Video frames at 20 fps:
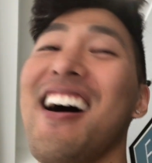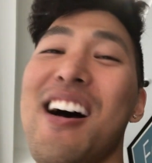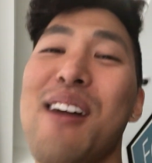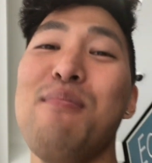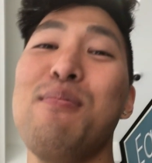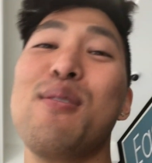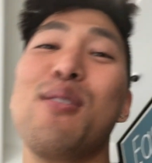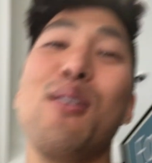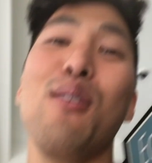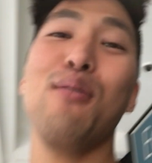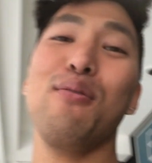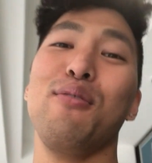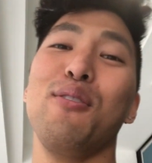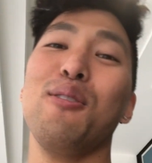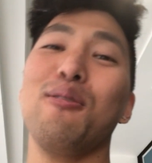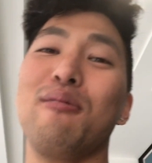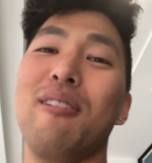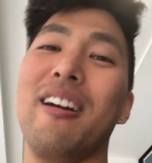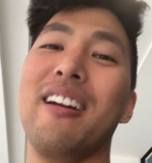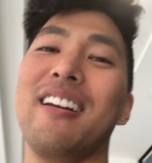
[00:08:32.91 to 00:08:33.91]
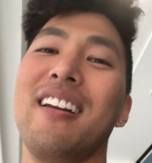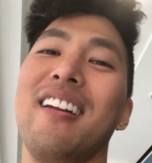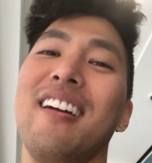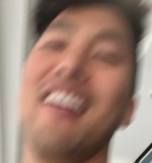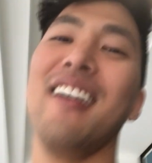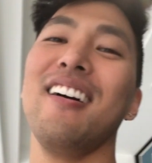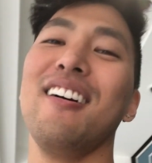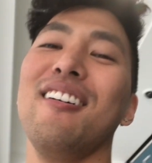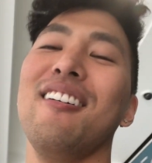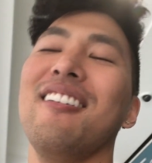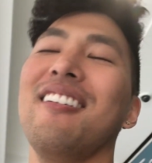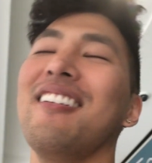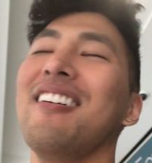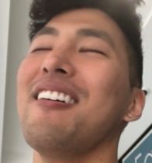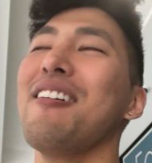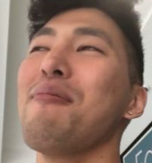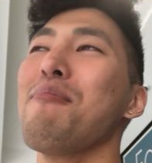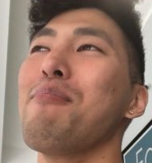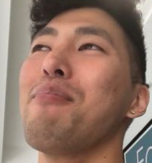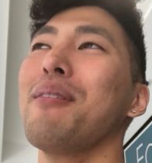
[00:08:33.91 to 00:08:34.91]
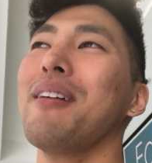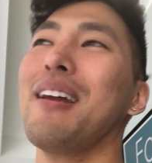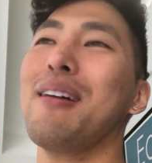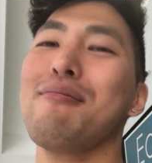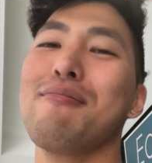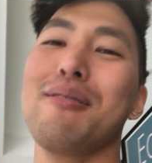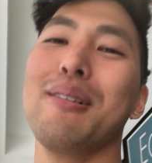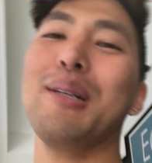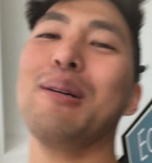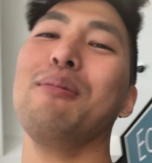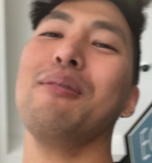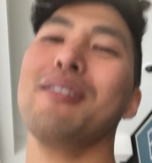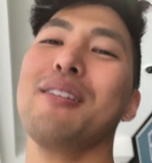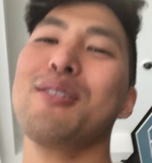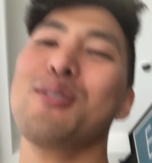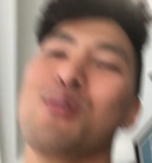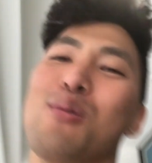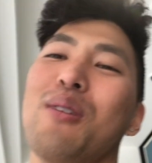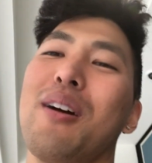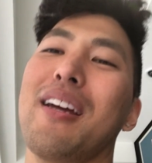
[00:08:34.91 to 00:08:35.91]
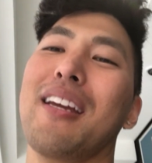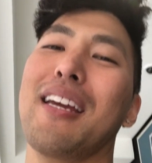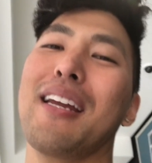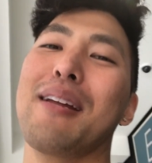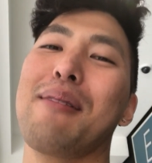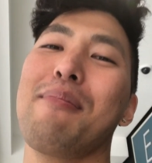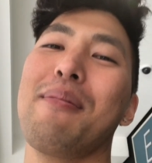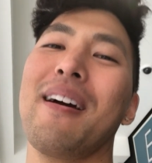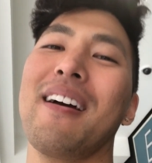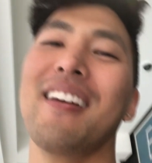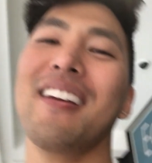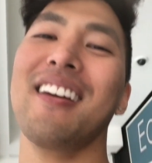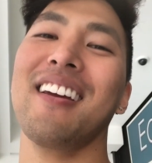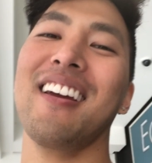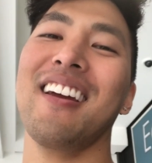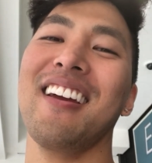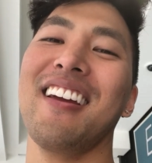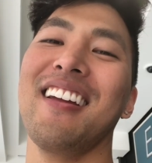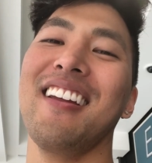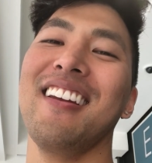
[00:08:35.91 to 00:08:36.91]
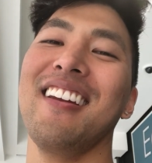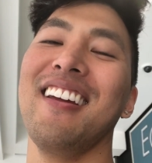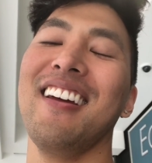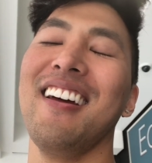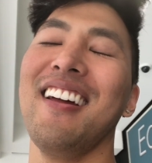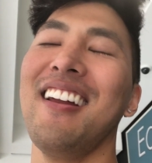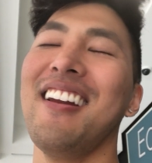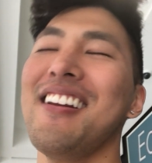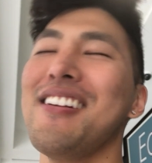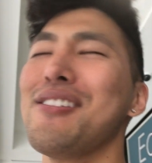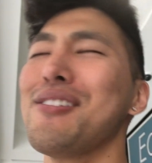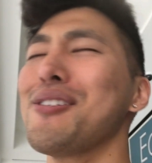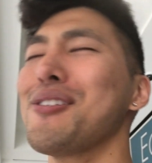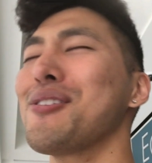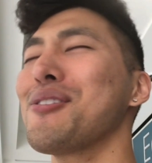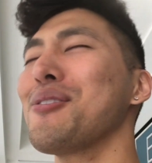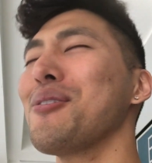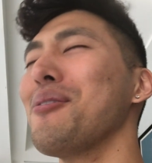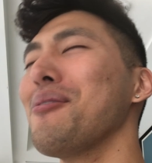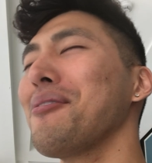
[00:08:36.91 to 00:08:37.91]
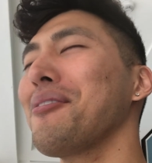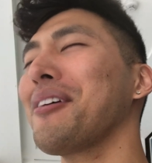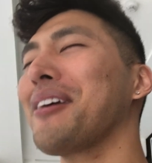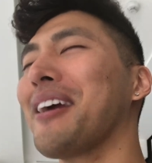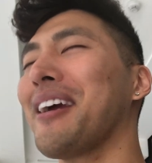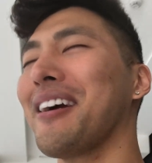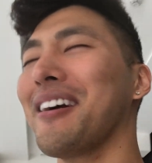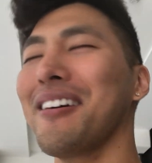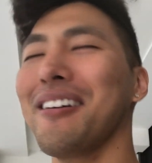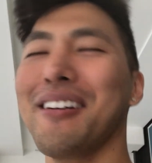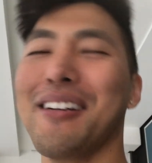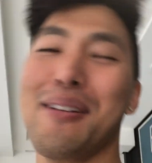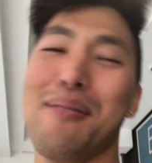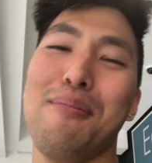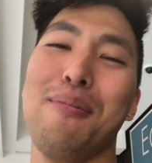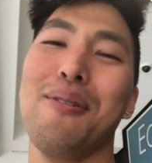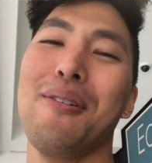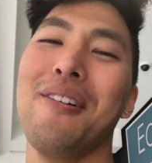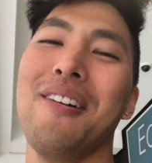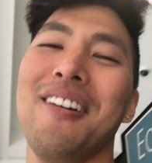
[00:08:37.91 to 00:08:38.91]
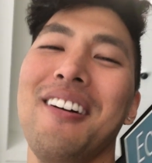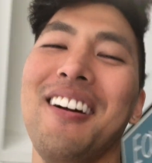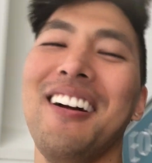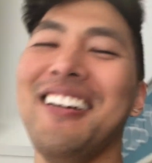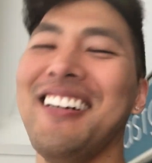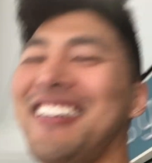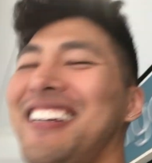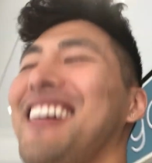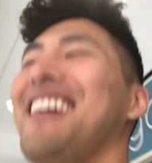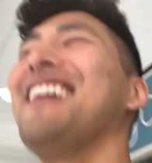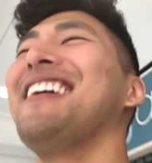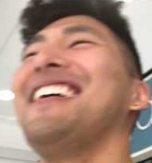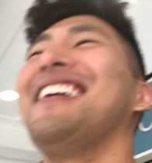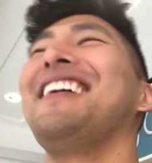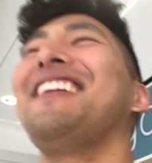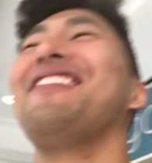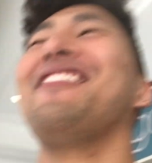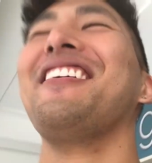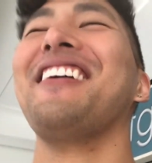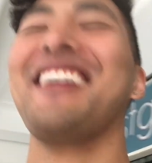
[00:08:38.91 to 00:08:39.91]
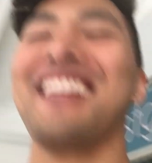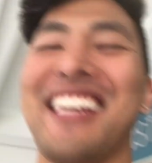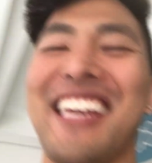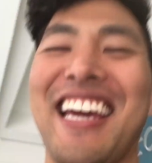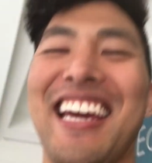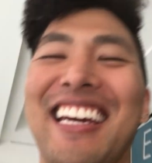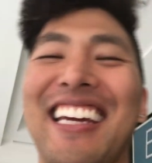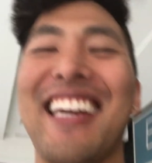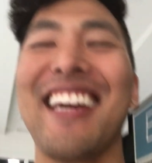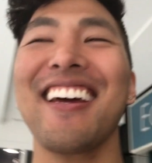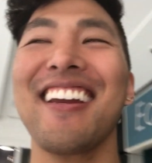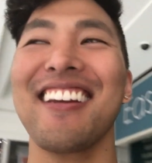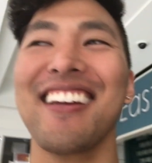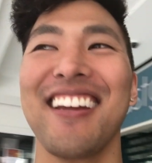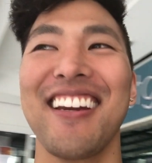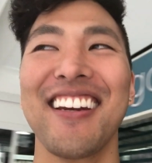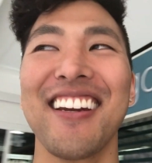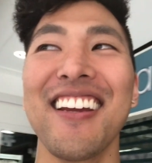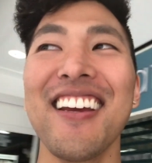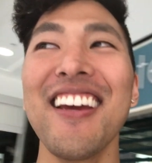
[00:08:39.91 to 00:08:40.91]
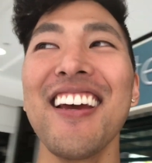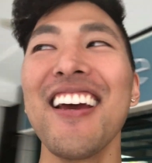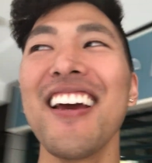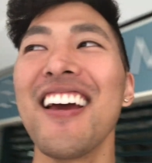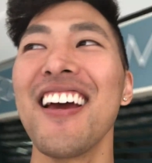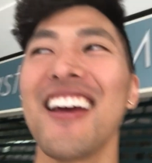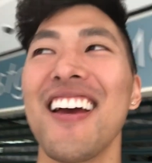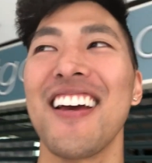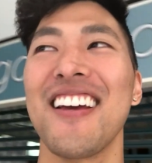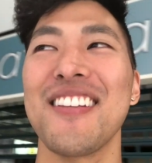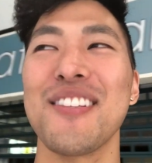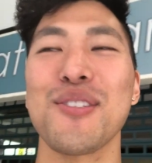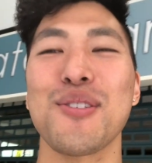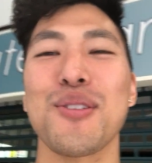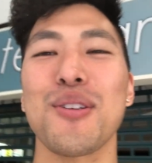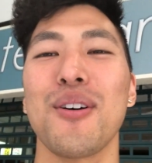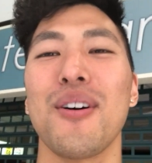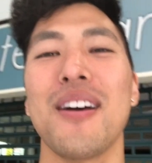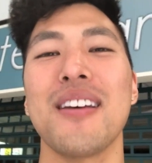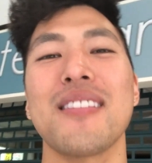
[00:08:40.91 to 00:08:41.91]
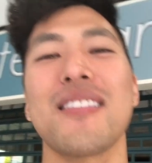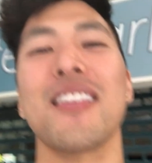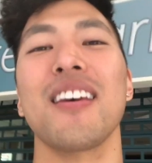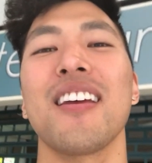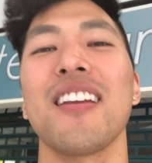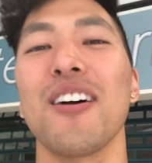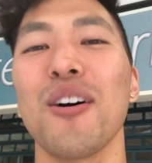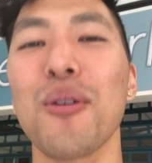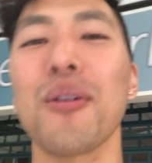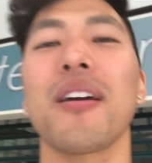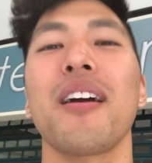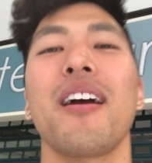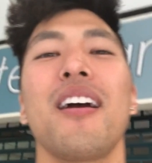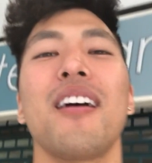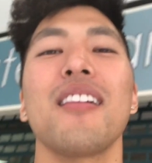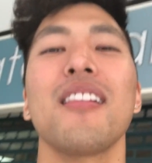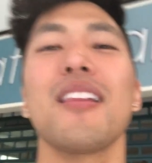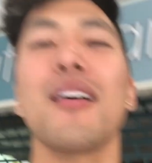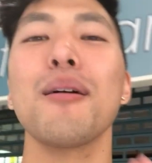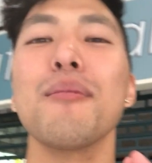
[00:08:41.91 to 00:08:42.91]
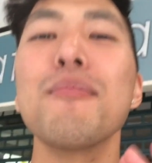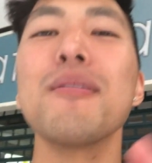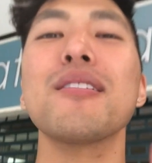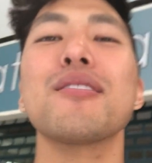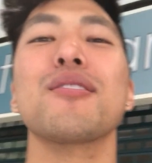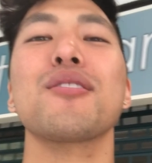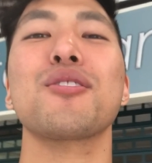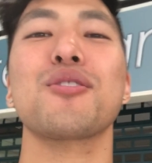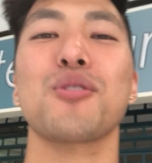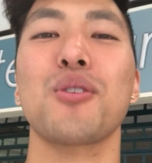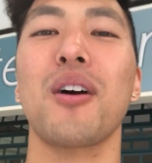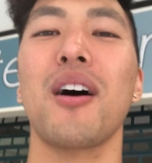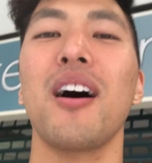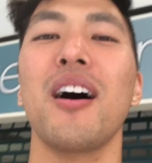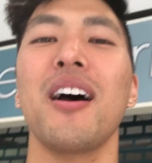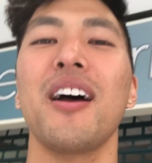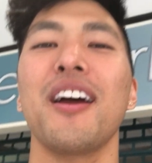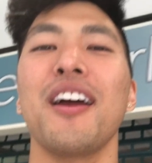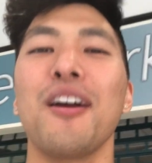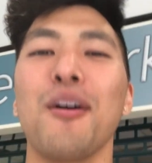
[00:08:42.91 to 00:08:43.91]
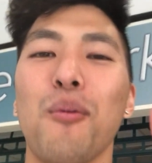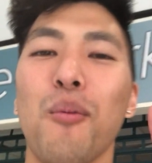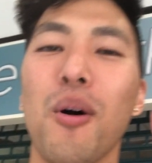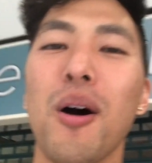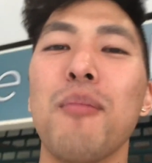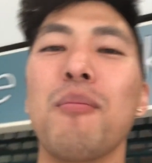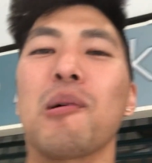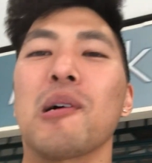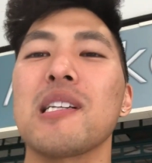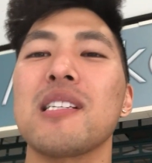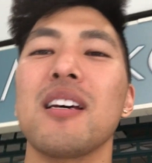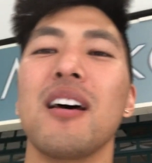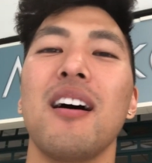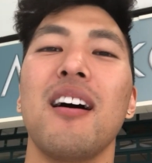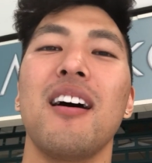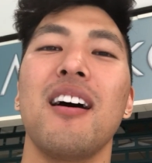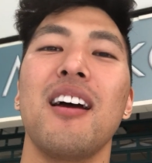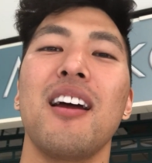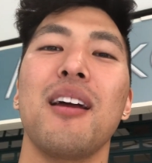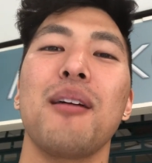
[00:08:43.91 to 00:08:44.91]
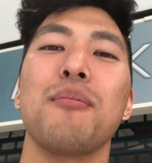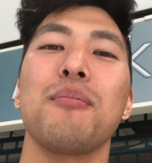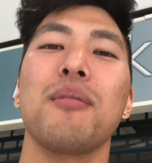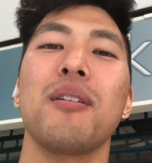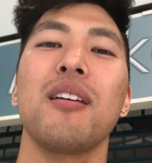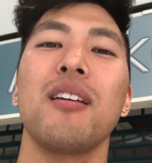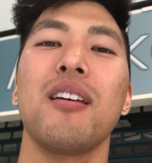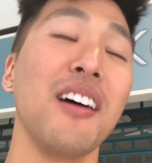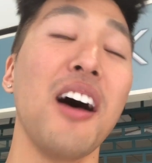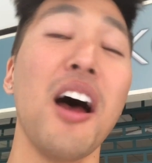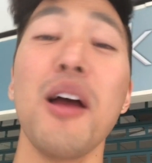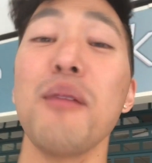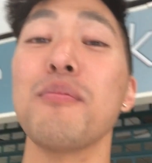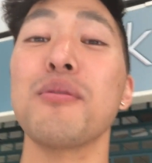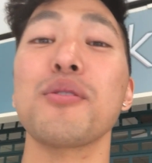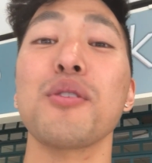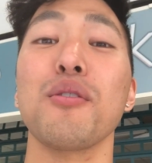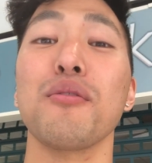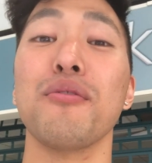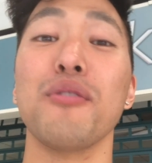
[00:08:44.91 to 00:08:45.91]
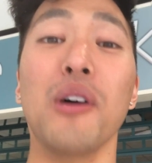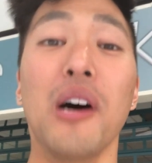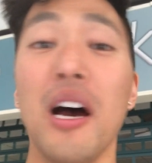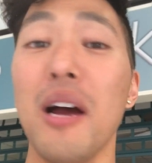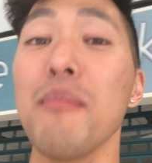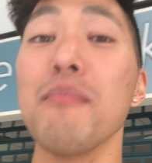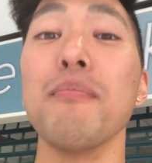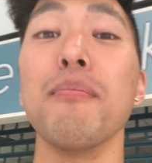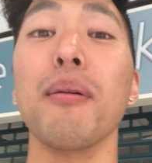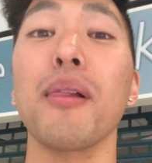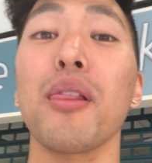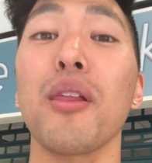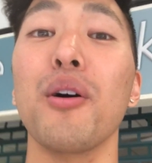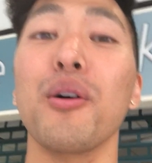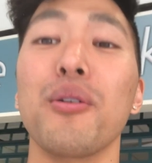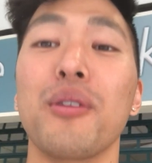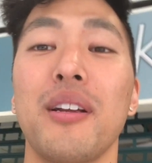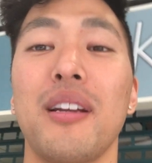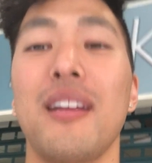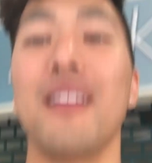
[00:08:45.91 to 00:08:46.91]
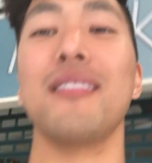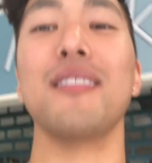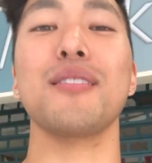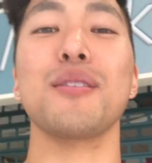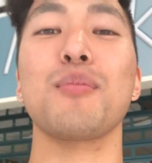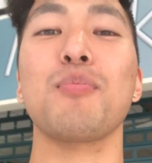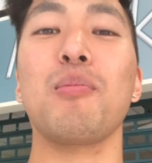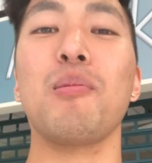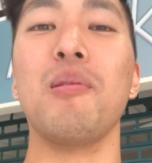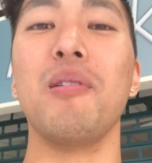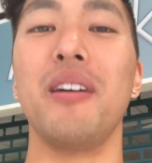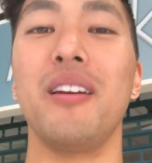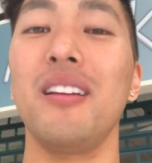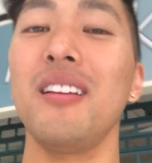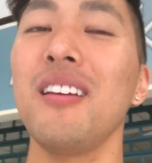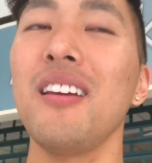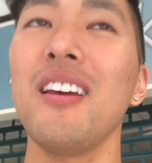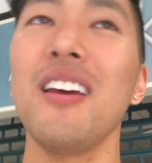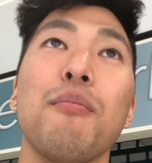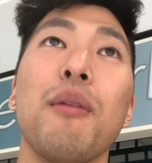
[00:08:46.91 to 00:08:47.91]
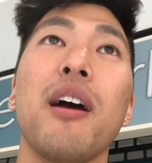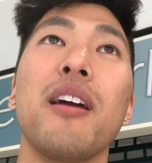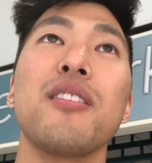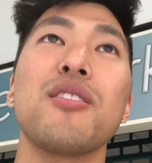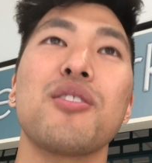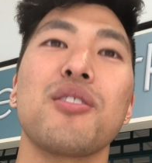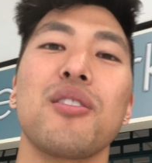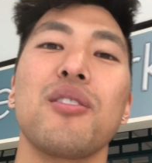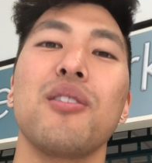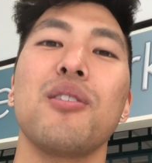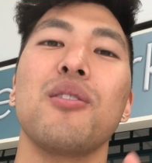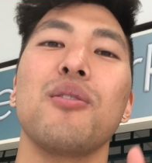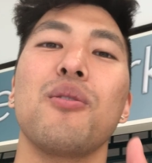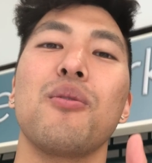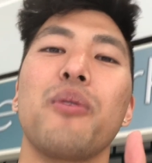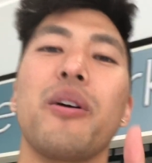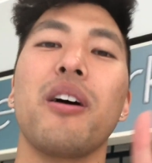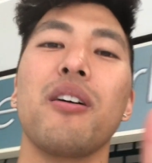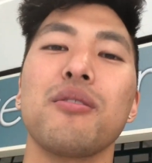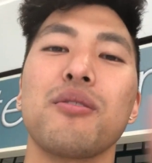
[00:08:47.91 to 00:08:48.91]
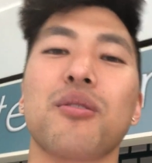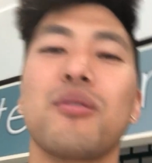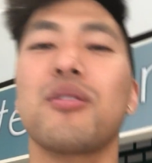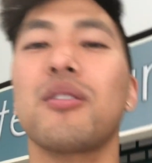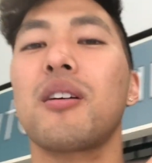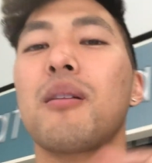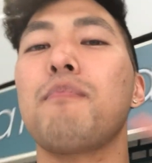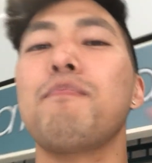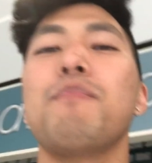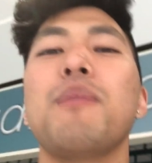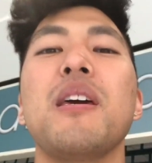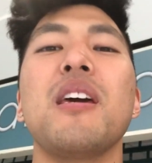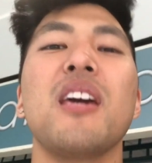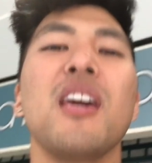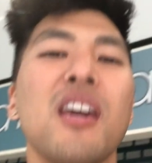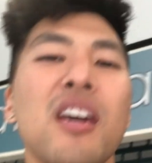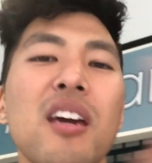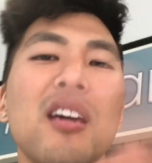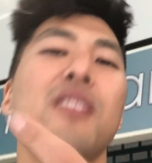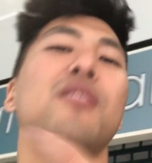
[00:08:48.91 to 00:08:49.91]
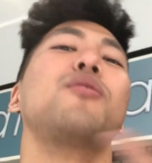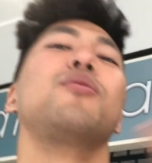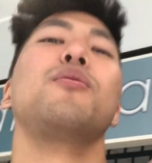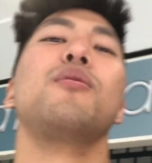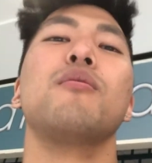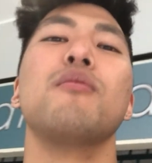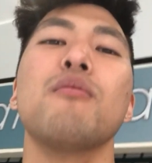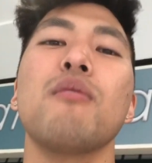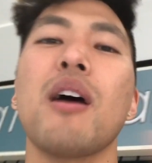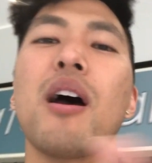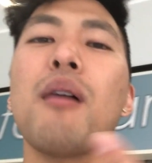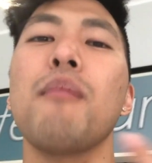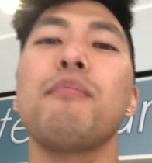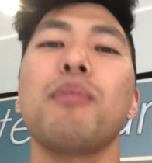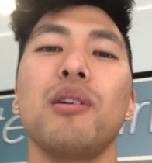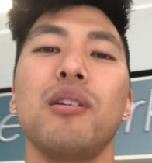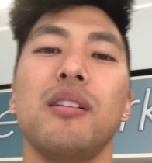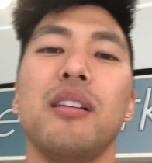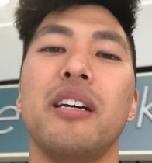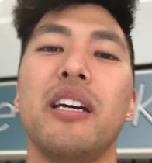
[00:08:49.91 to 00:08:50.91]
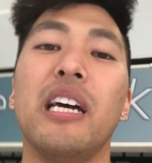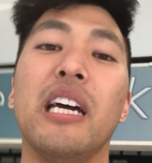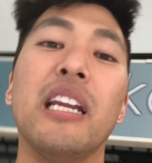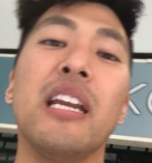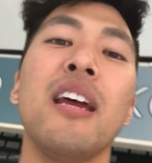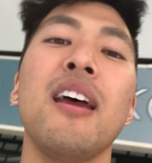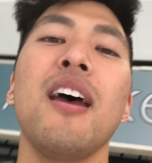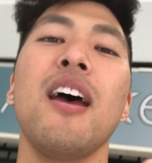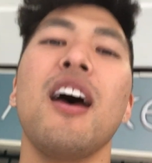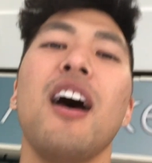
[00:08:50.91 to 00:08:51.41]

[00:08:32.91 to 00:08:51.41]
I'm so full right now, but I really want to try getting back in. I just don't care anymore if I can't get in. And so I said, okay, let me just try one more time. I'm so full. I'm bloated at this point. Mind you, we also took a big tour around Berlin.